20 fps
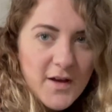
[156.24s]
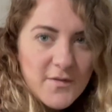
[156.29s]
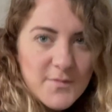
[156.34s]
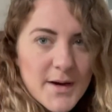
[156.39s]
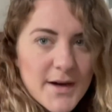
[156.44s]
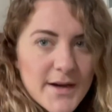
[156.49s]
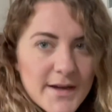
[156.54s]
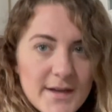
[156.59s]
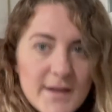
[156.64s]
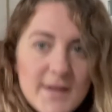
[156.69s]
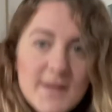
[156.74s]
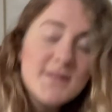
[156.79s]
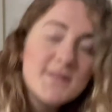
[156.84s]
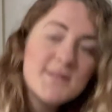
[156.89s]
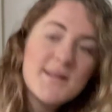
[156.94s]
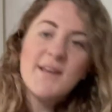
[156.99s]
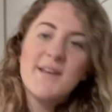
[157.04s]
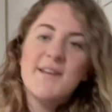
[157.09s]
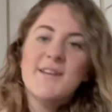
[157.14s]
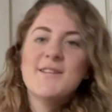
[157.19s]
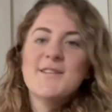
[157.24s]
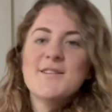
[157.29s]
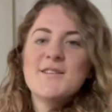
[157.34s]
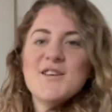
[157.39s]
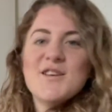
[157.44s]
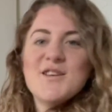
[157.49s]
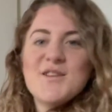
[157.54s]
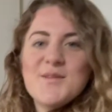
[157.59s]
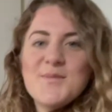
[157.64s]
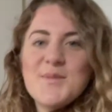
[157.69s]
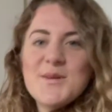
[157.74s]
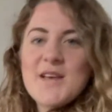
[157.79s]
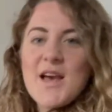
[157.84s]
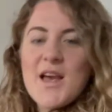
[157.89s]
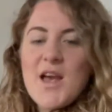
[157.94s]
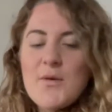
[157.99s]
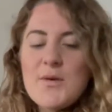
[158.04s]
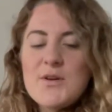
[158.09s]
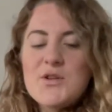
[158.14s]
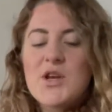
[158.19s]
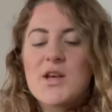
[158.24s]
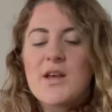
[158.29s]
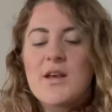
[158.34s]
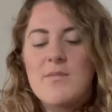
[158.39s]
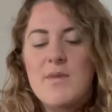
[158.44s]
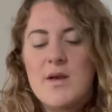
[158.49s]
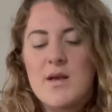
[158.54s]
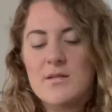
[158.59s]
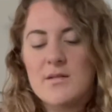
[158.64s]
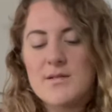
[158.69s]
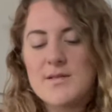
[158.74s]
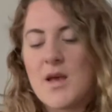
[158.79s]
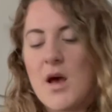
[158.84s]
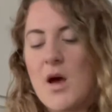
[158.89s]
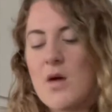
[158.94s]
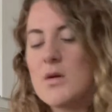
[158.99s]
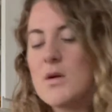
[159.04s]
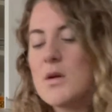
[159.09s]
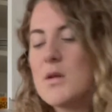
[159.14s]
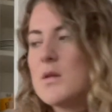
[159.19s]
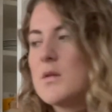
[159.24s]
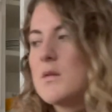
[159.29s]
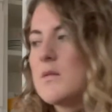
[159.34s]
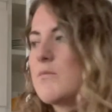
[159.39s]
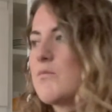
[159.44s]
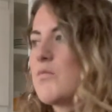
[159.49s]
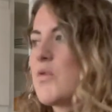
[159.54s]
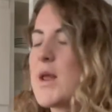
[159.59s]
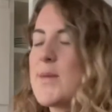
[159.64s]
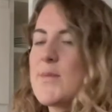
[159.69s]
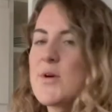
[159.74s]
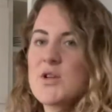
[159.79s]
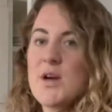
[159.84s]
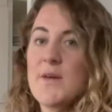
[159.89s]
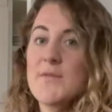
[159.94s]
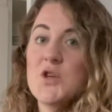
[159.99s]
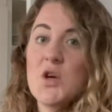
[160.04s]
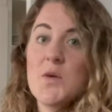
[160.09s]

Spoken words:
my second potato and chicken meal. So pretty much have 2